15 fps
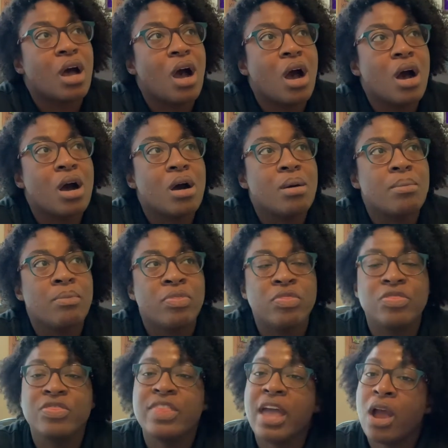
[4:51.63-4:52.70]

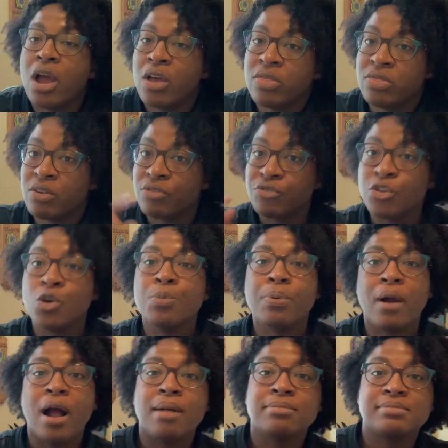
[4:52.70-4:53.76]
The few
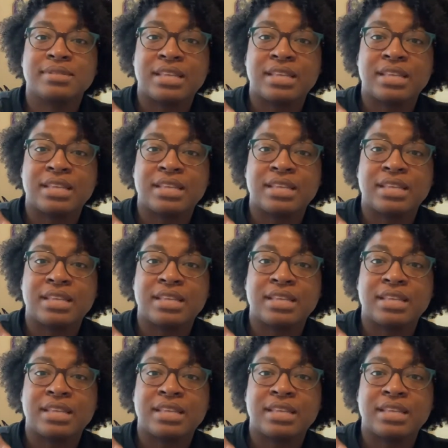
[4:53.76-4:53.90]
problems